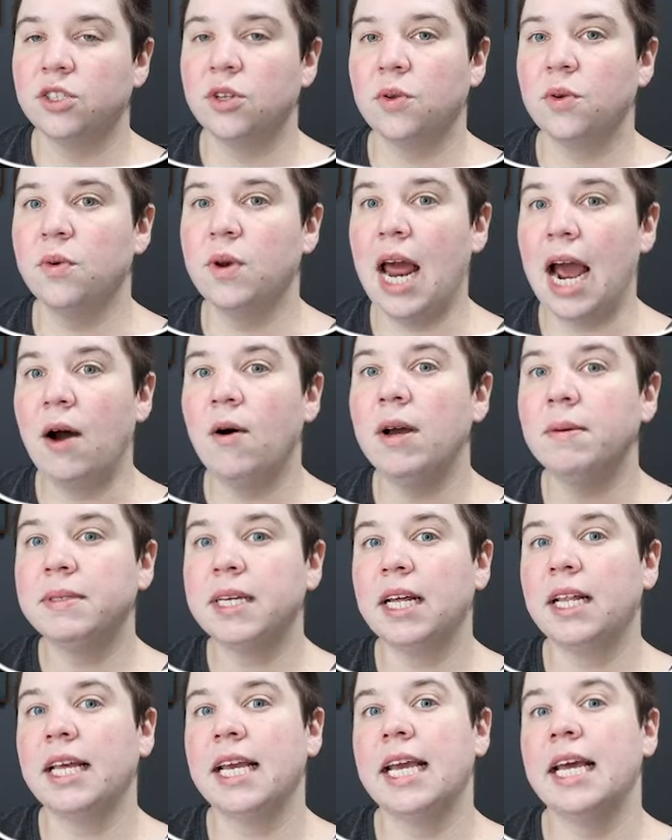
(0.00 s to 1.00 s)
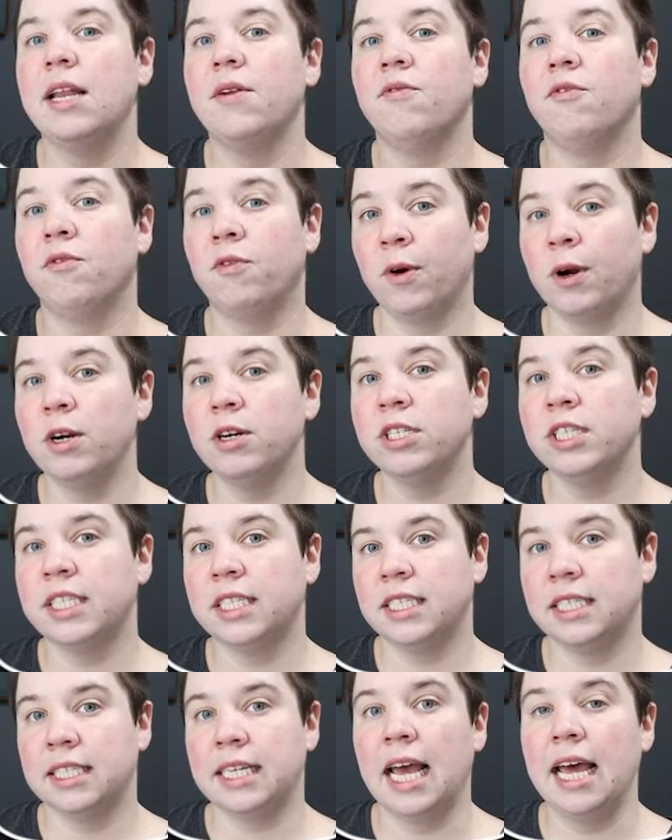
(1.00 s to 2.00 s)
So now I'm telling it
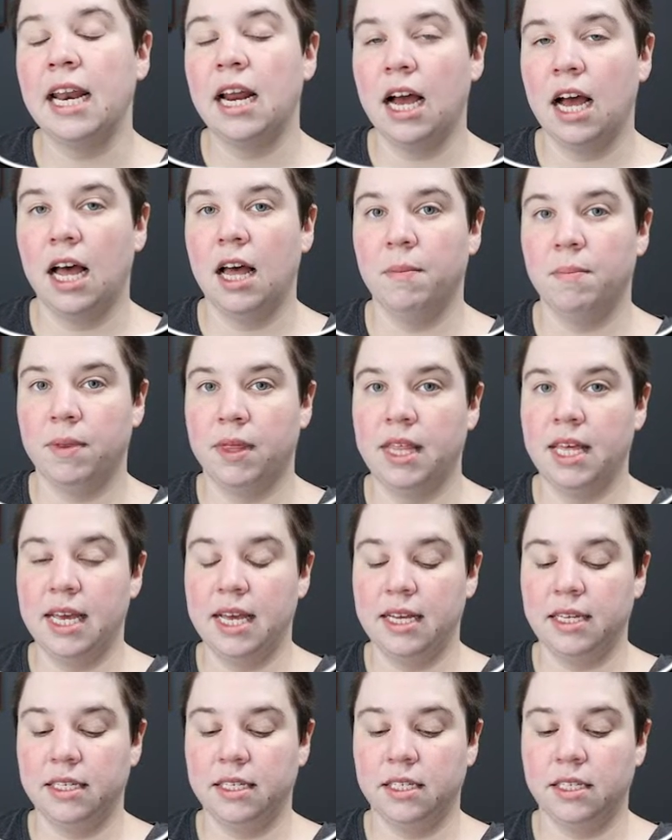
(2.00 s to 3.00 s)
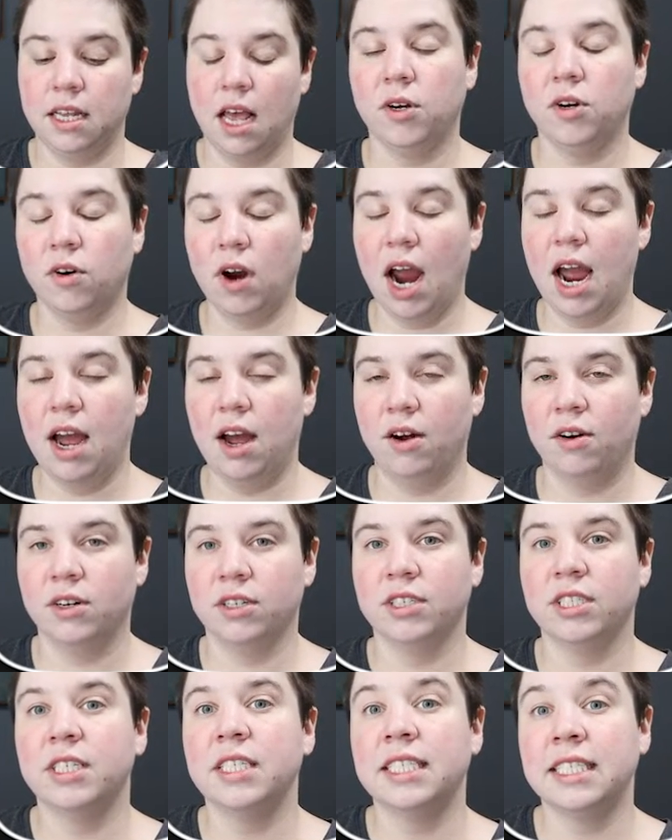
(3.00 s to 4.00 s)
first set up this graph
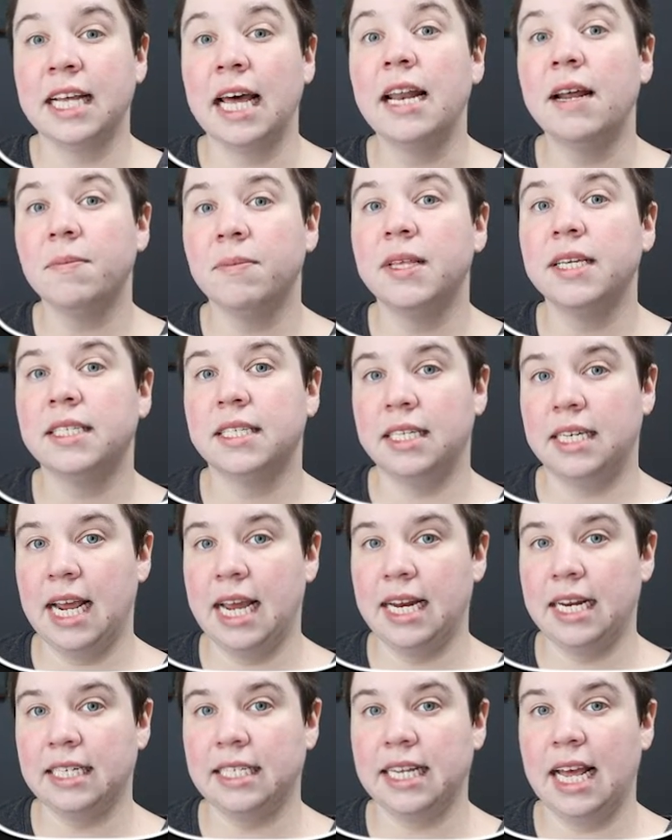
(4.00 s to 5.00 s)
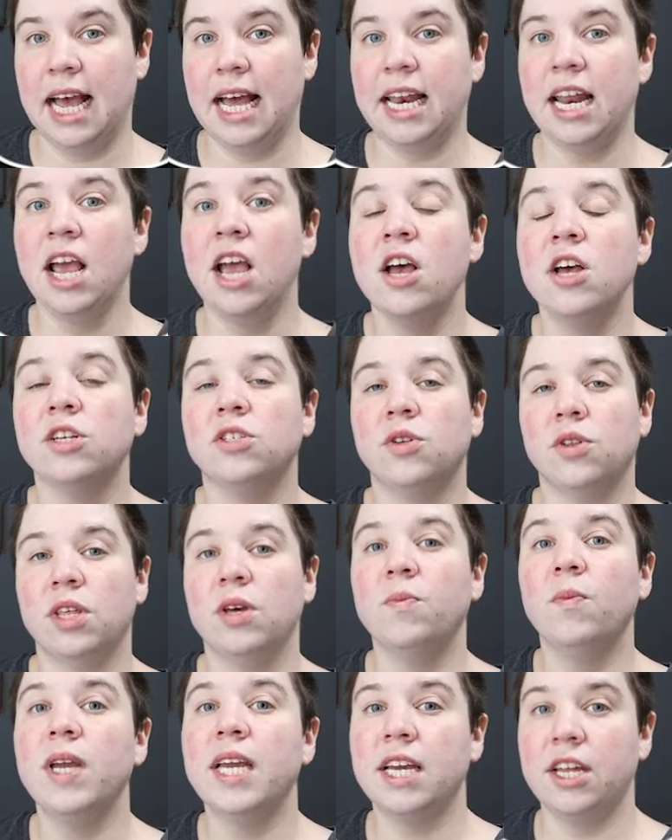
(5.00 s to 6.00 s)
or set up this data set so
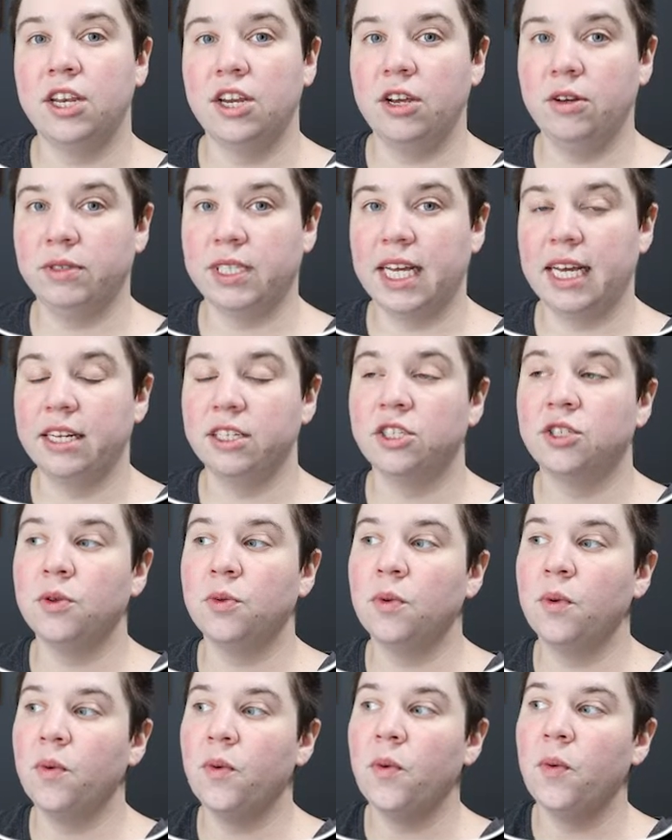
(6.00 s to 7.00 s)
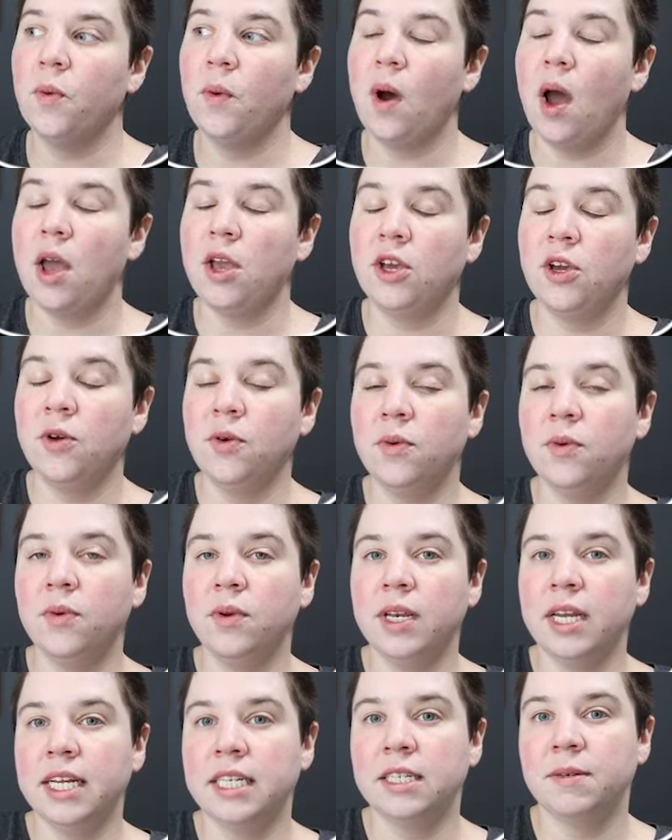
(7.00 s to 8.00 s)
then we can use it. So
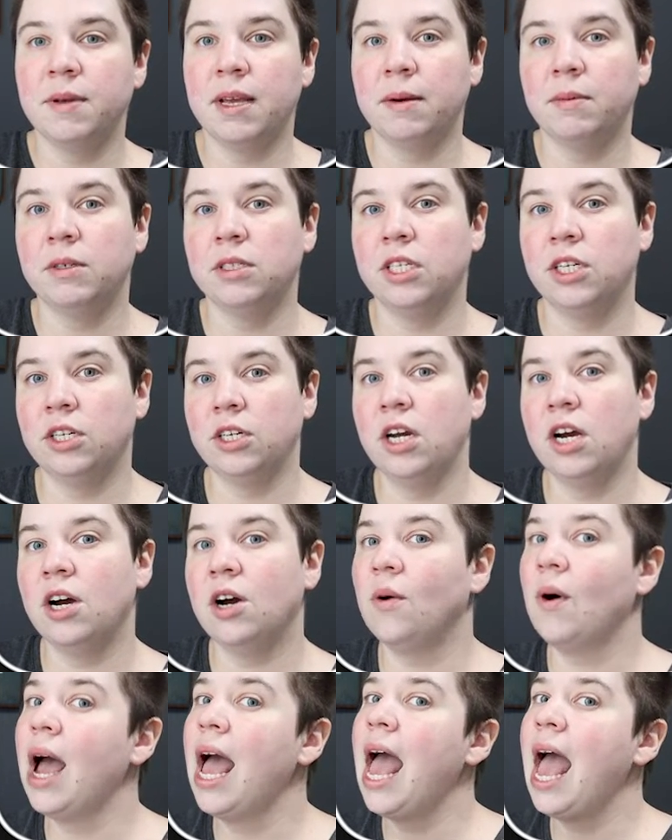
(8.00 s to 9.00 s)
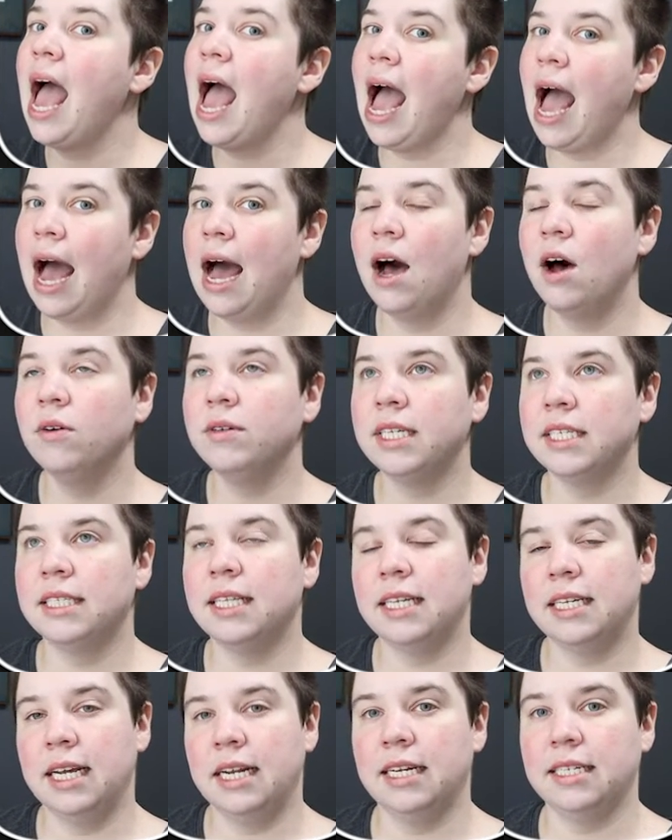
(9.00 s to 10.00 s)
you need to be able to know how does
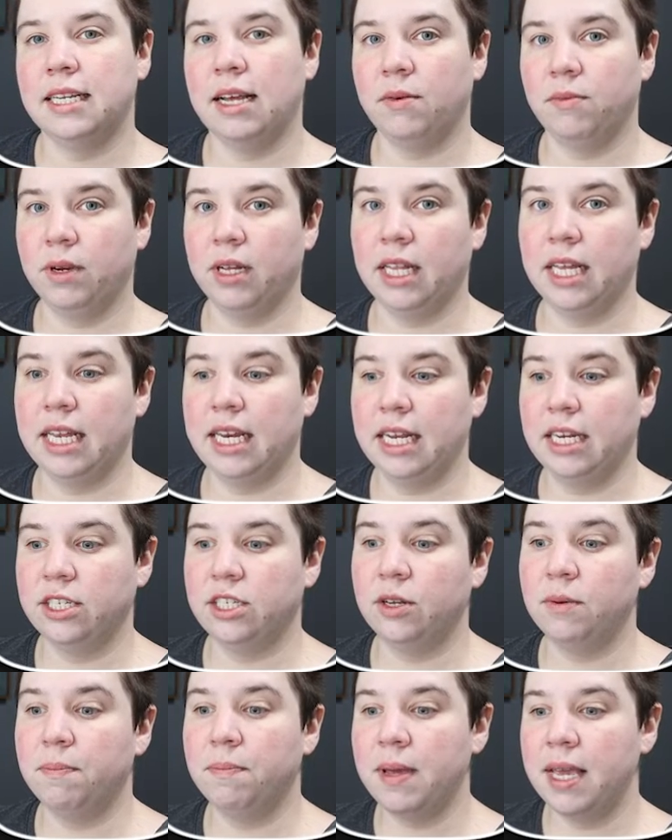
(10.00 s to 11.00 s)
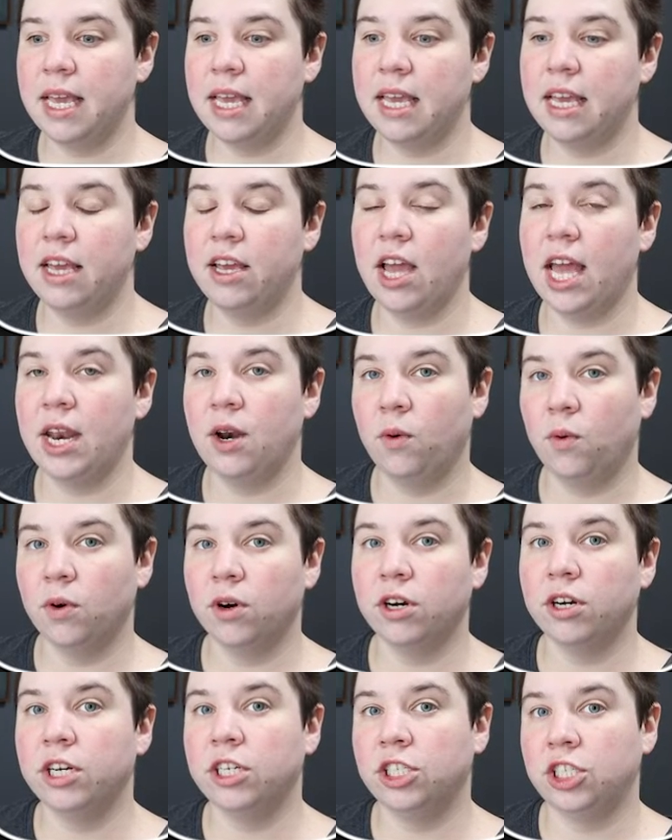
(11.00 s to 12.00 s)
the data set really need to be in
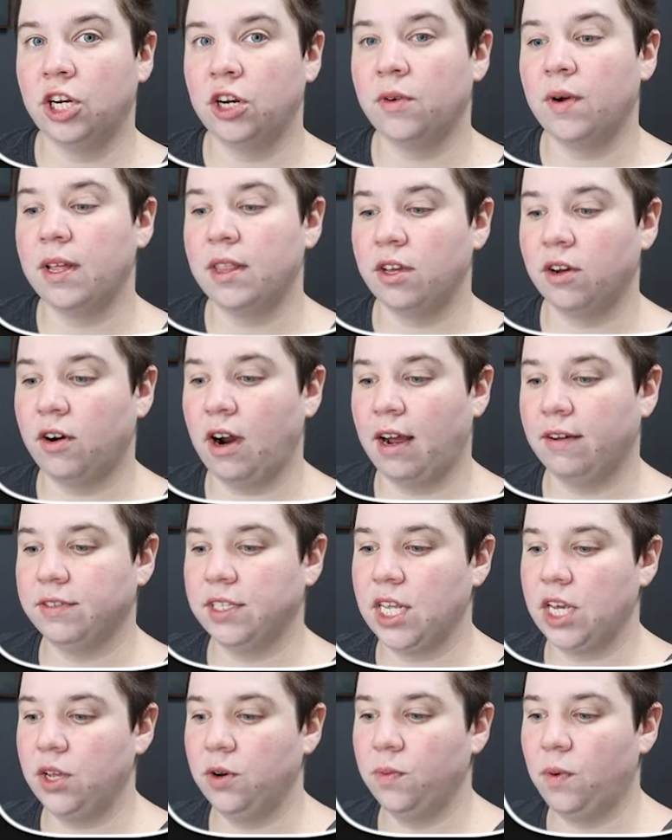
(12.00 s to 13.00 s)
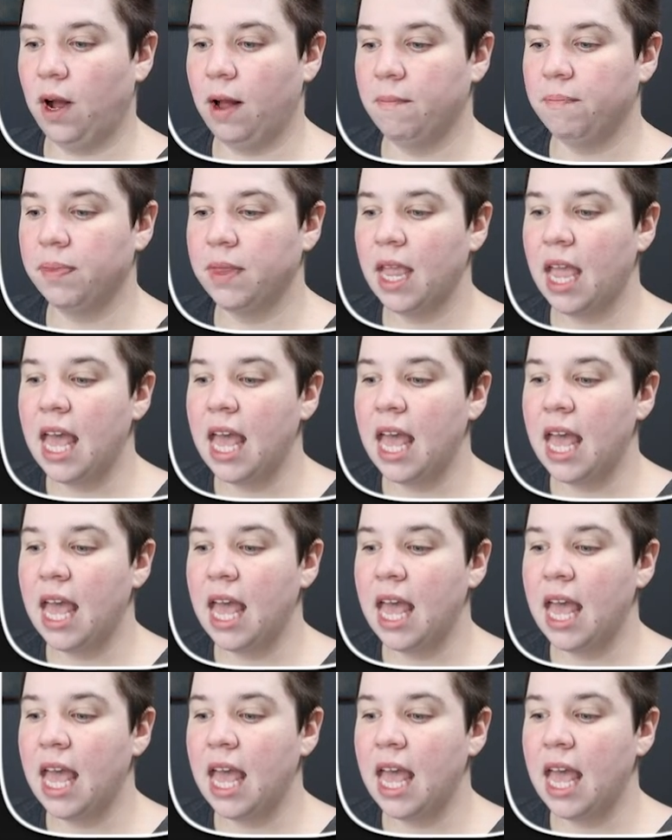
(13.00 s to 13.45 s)
order to generate the graphs that you'd want.